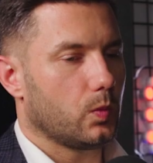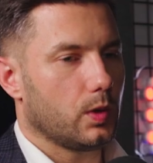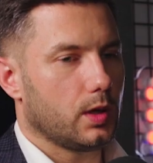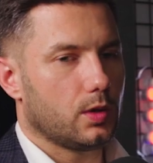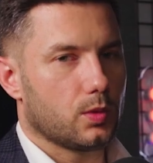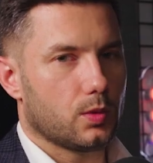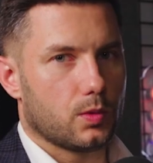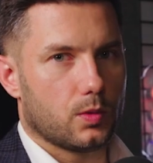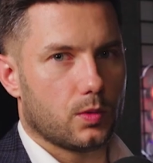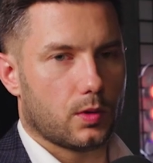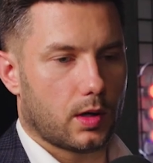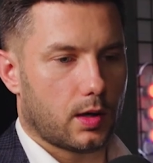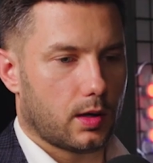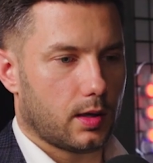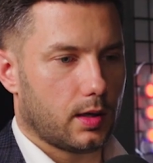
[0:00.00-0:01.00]
We do
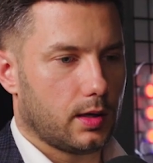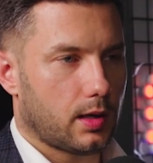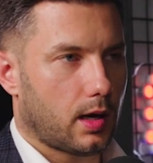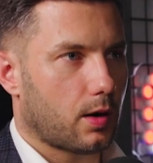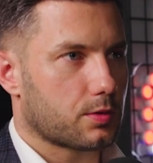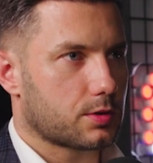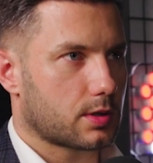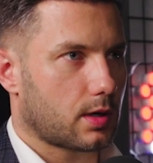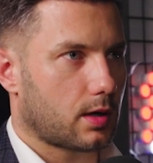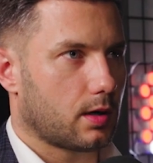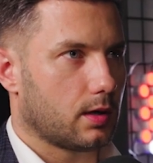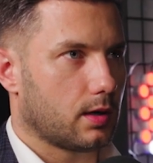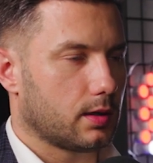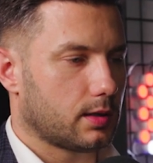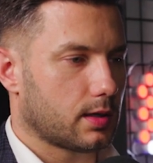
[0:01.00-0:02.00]
in-house
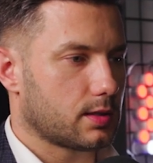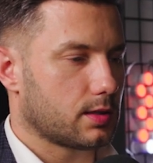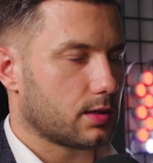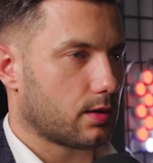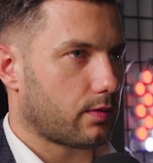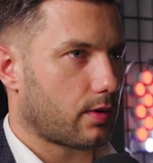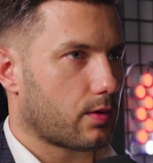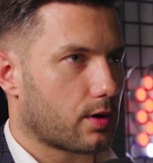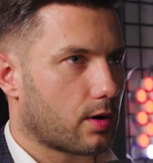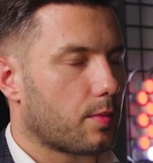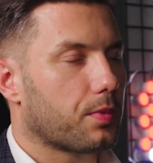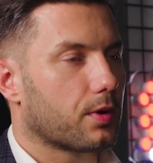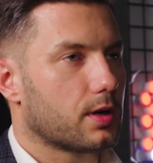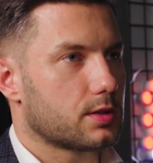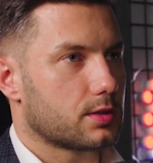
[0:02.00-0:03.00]
testing of our
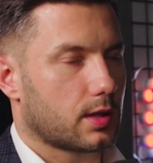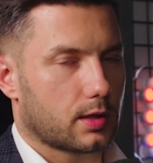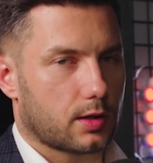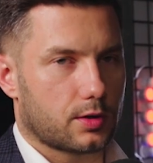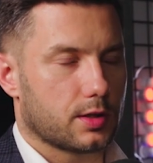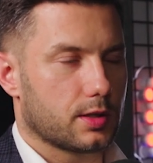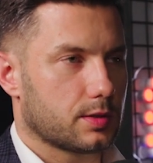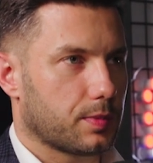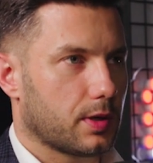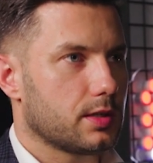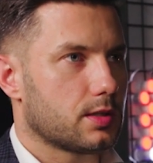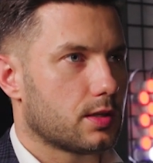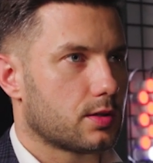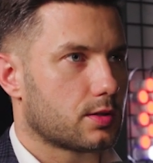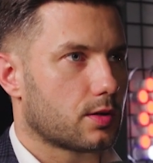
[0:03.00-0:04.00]
components that are
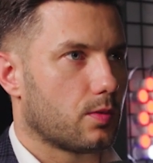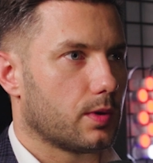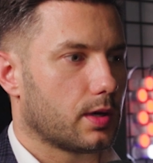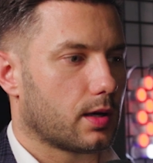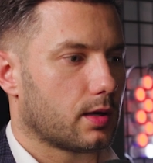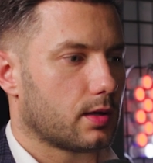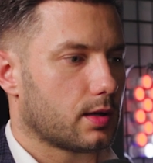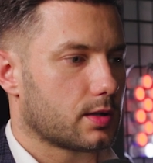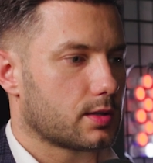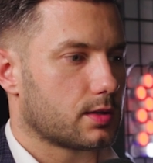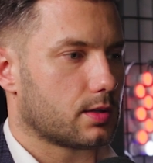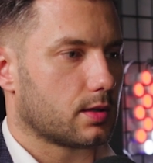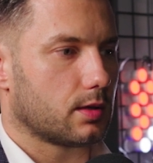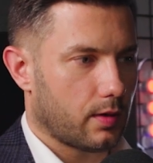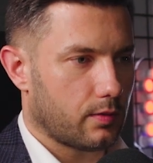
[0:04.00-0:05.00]
displays, so we can
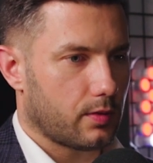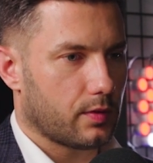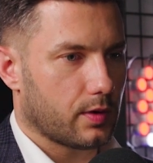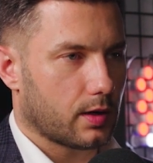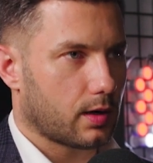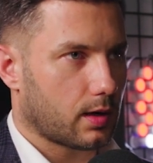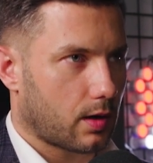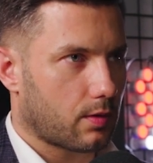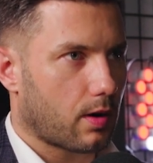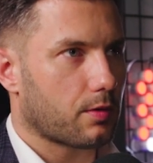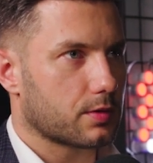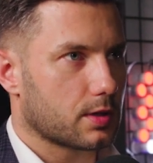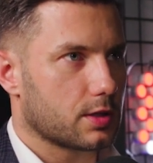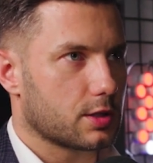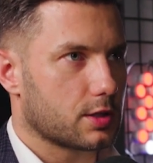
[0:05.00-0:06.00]
test everything
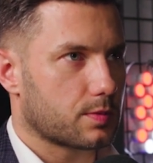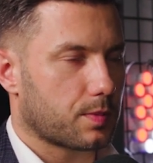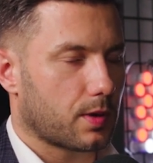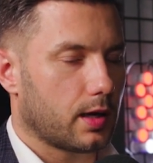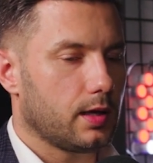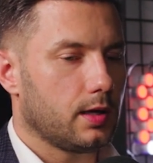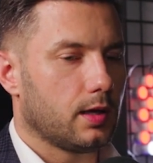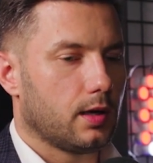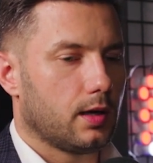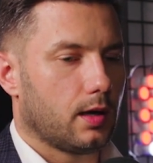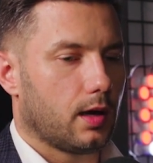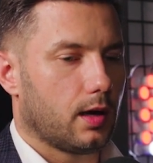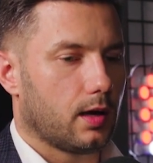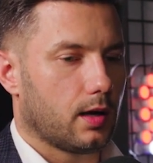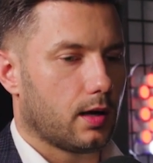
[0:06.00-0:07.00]
around the display.
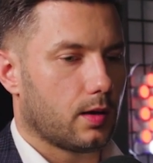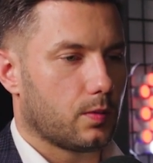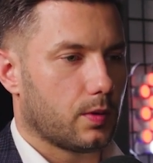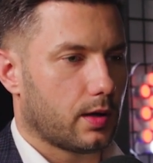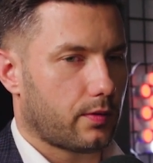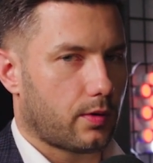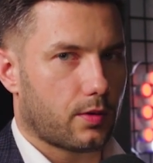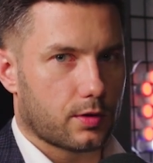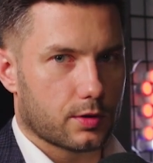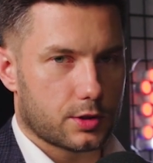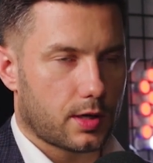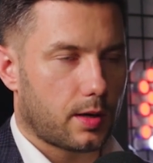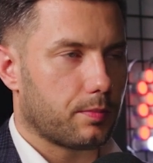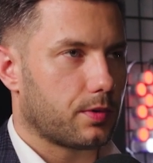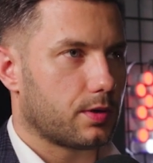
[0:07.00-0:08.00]
We have our own
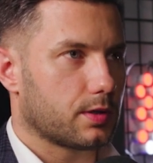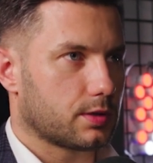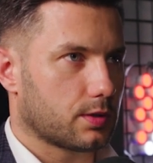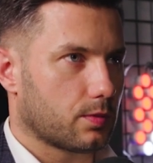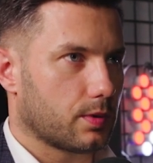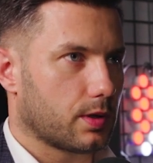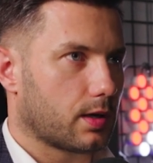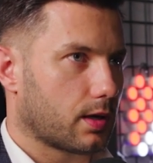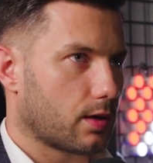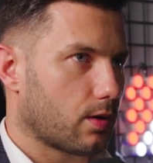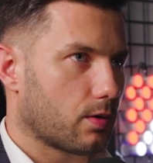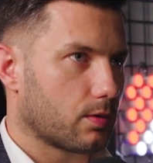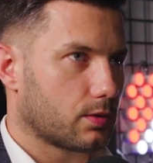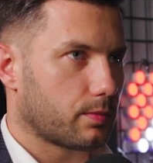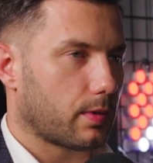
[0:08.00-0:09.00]
chamber, so we can go
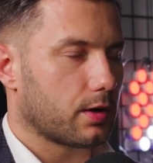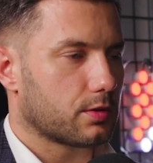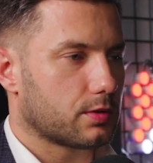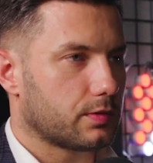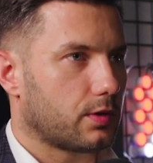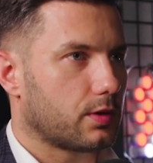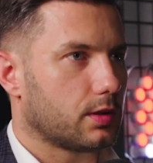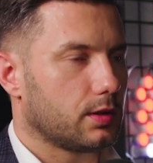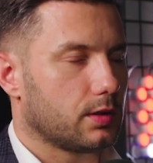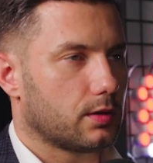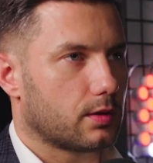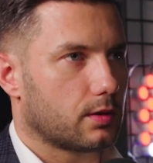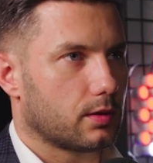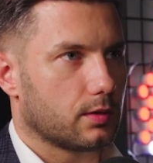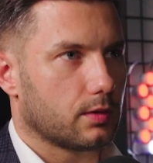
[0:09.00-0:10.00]
to -40 or